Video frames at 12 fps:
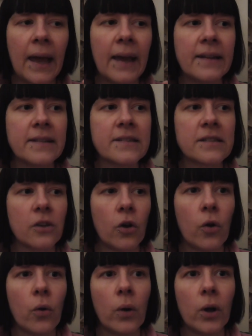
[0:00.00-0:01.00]
And
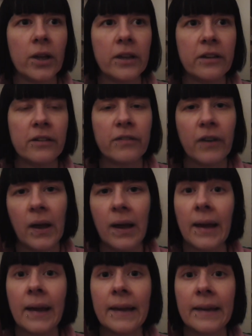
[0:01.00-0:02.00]
so if
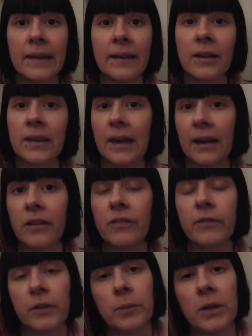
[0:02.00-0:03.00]
a young
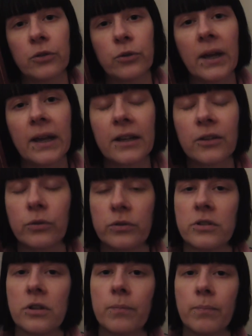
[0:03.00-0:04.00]
female dragon
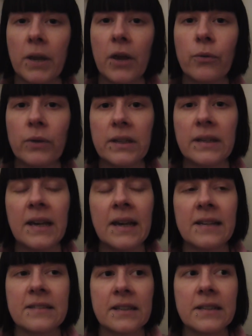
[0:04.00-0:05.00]
who's not married
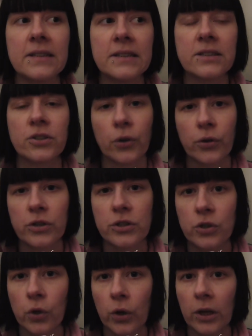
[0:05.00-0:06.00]
suddenly starts
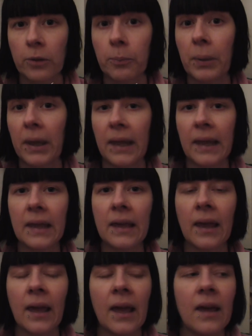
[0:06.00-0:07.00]
turning
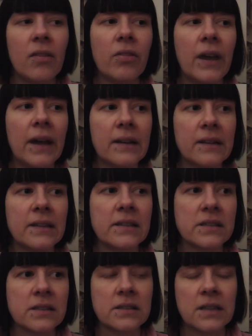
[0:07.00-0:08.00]
pink, that
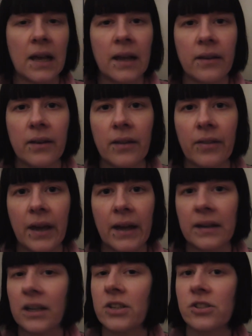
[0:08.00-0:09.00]
is a sign
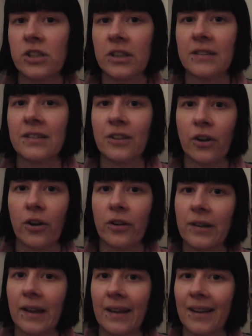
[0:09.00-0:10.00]
that she's
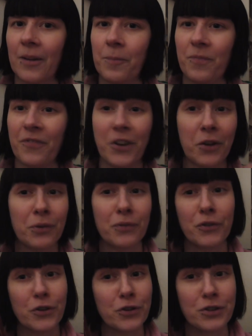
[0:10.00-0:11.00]
not like very
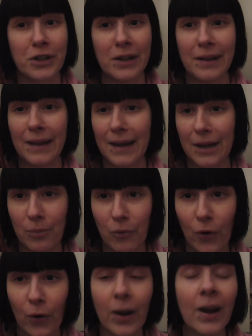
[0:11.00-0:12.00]
virginal
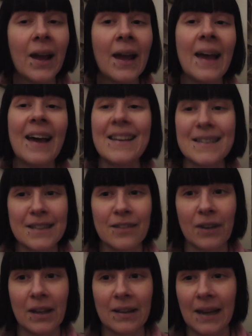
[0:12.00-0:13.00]
anymore and
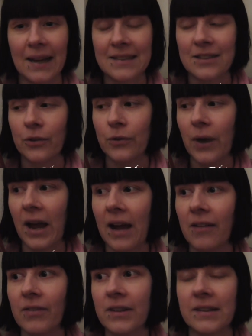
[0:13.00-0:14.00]
stuff like that. So you
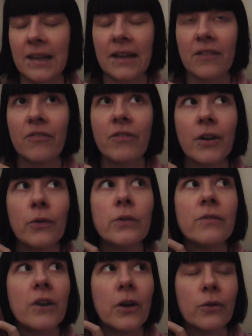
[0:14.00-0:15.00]
have this like very,
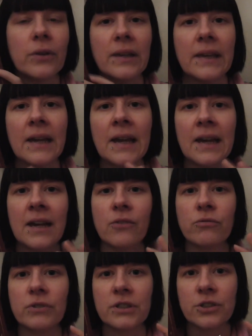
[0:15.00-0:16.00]
very
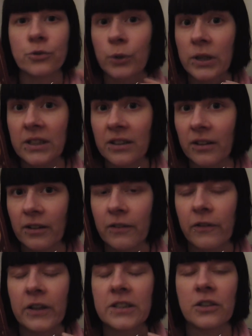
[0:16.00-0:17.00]
restrictive
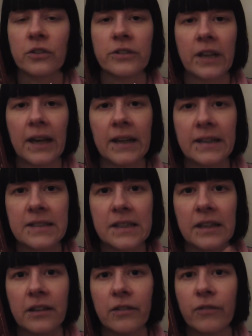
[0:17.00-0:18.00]

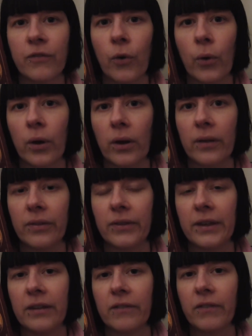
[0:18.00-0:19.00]
society for
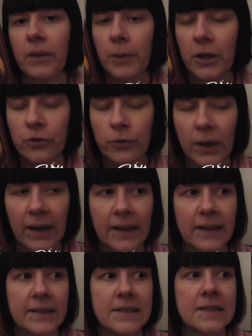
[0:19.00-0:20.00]
the female
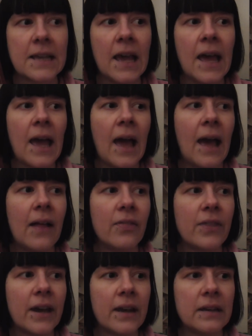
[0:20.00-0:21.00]
dragons,
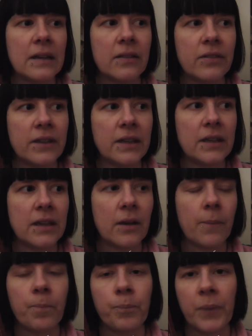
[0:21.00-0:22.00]
and then the
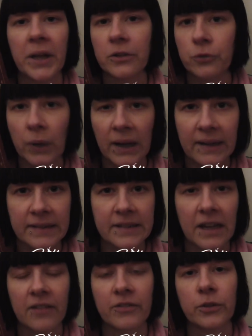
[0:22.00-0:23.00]
male dragons
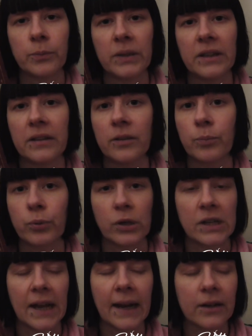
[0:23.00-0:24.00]
have to be the
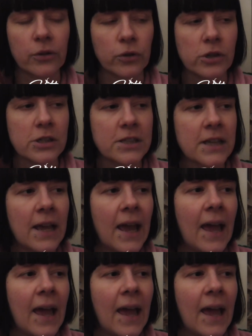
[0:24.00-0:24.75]
protectors.